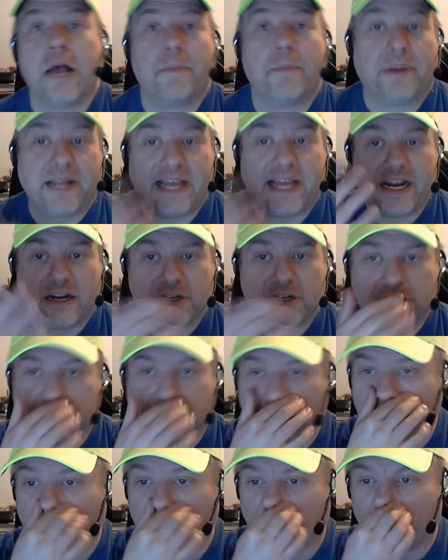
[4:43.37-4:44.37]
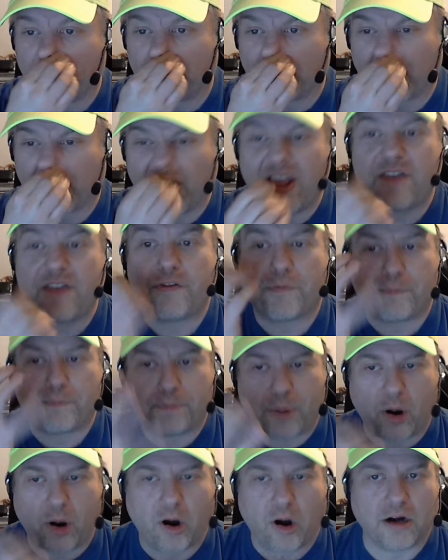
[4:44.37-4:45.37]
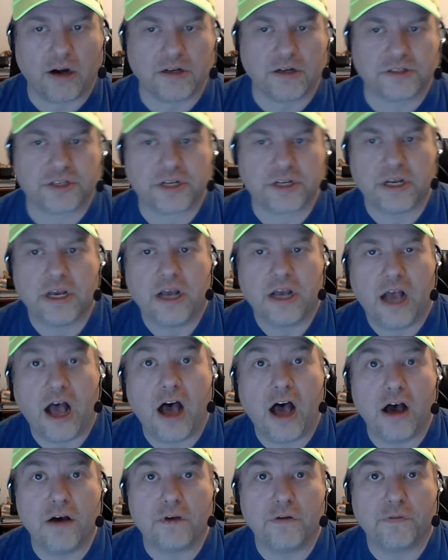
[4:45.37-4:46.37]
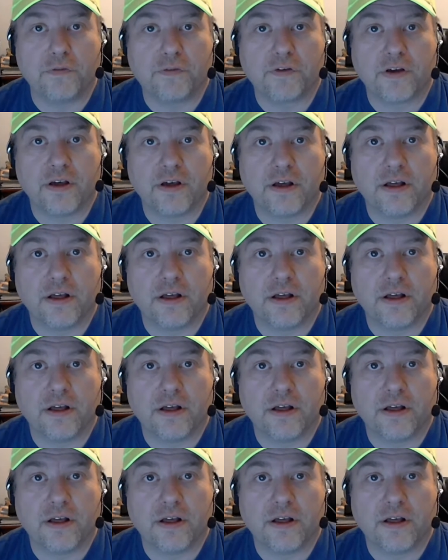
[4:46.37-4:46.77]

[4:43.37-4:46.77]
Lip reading: But here's a little brief part of